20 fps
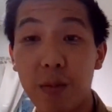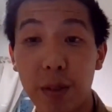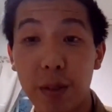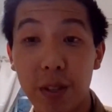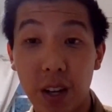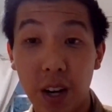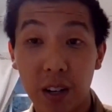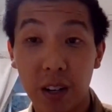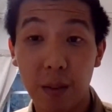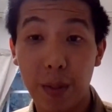We
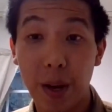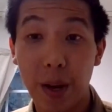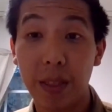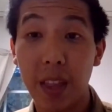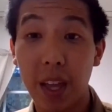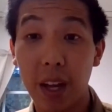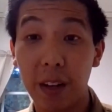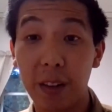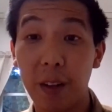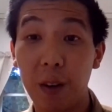talked about
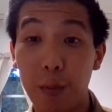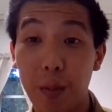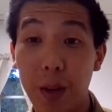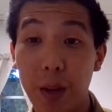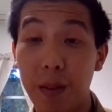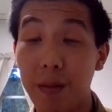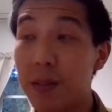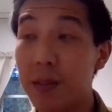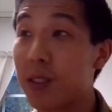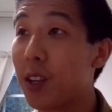that a little
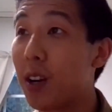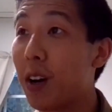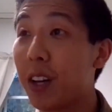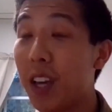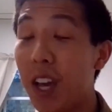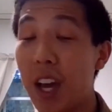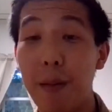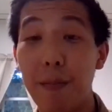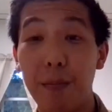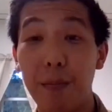bit. So
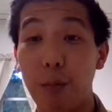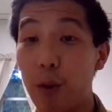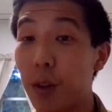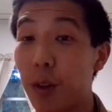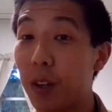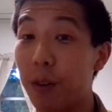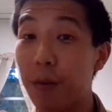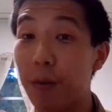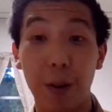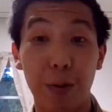again, we're
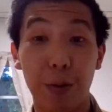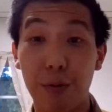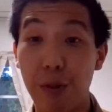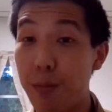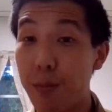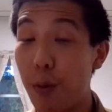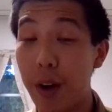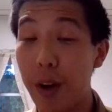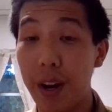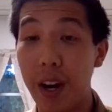looking for a
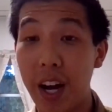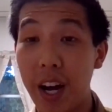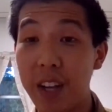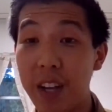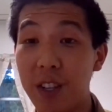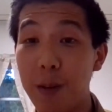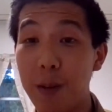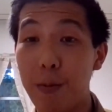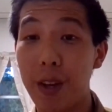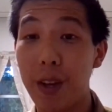3.9
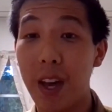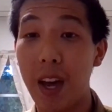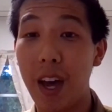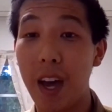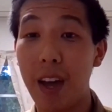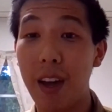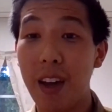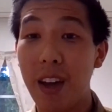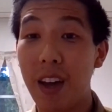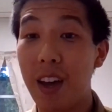
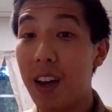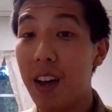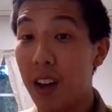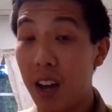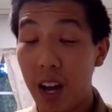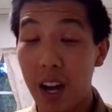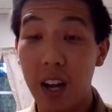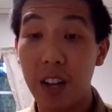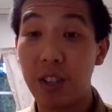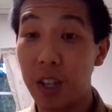GPA,
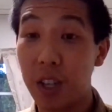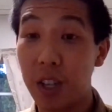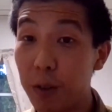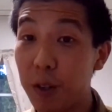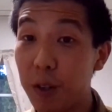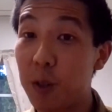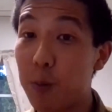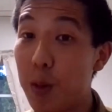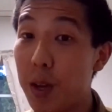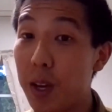
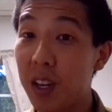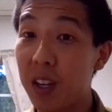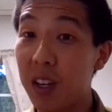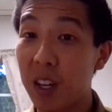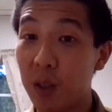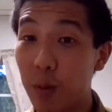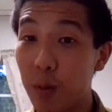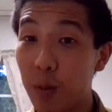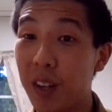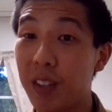generally speaking,
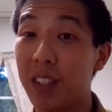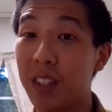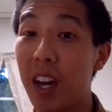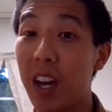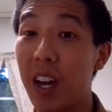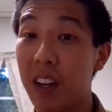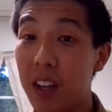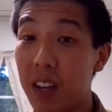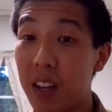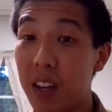as well as
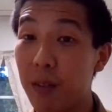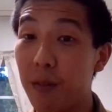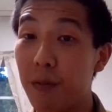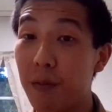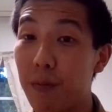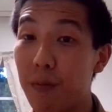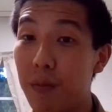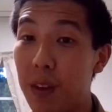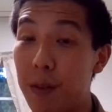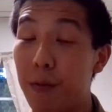
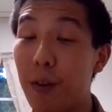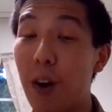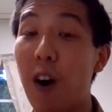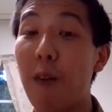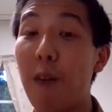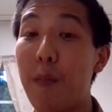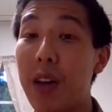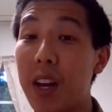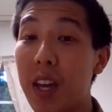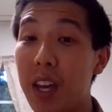
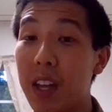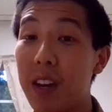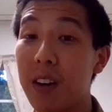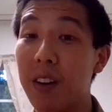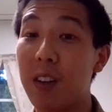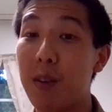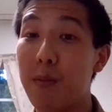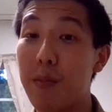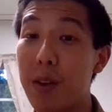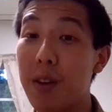involvement in
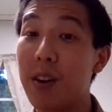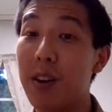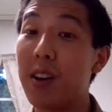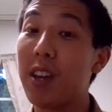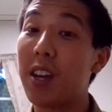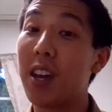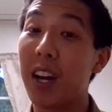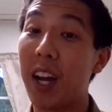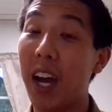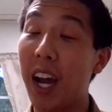
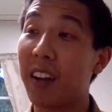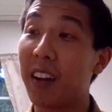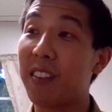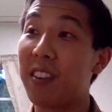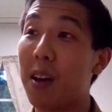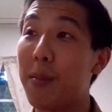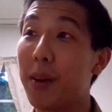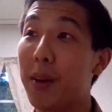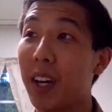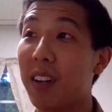community and
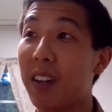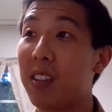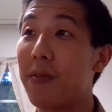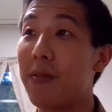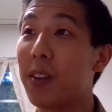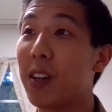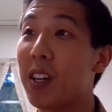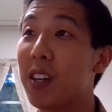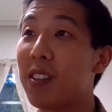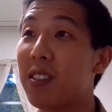academic
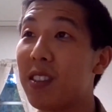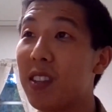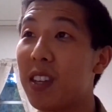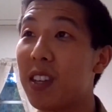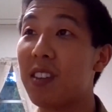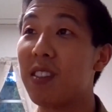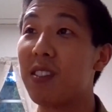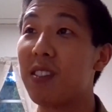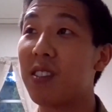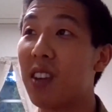activities
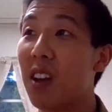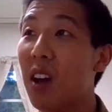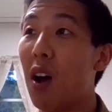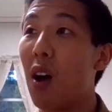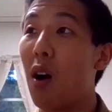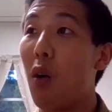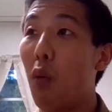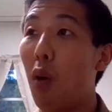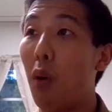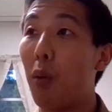is
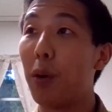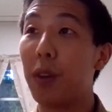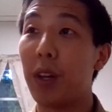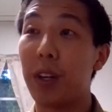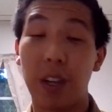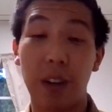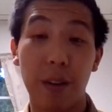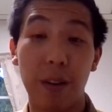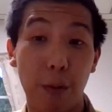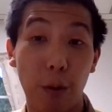what we're
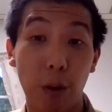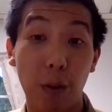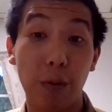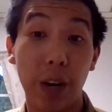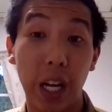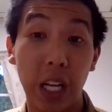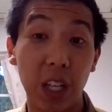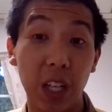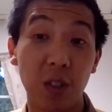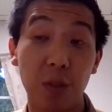looking for
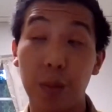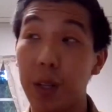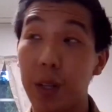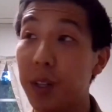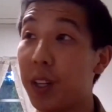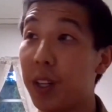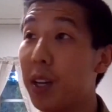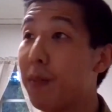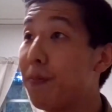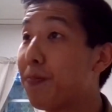
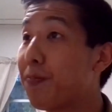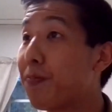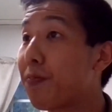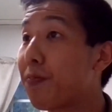eligibility.